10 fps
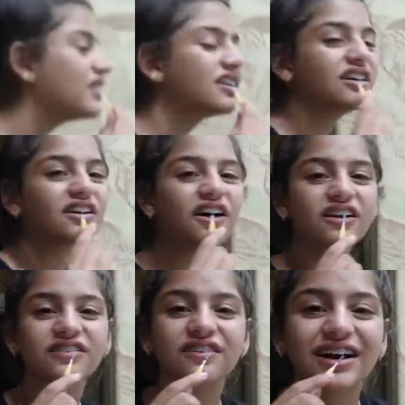You wanna go
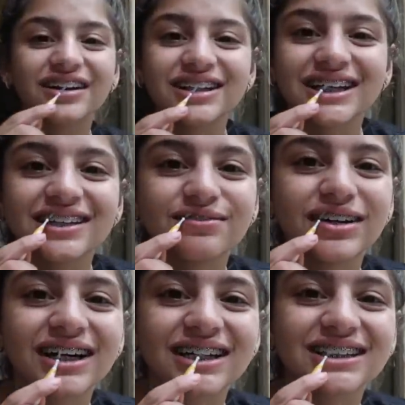all around like your
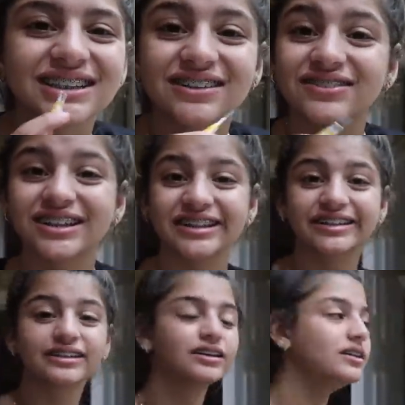brackets and
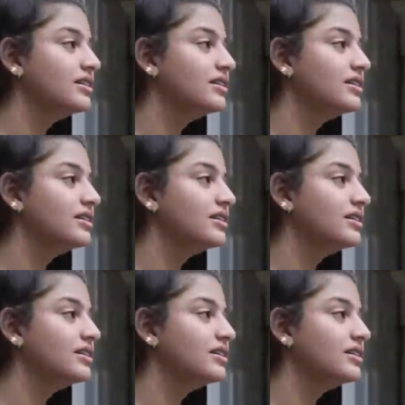everything?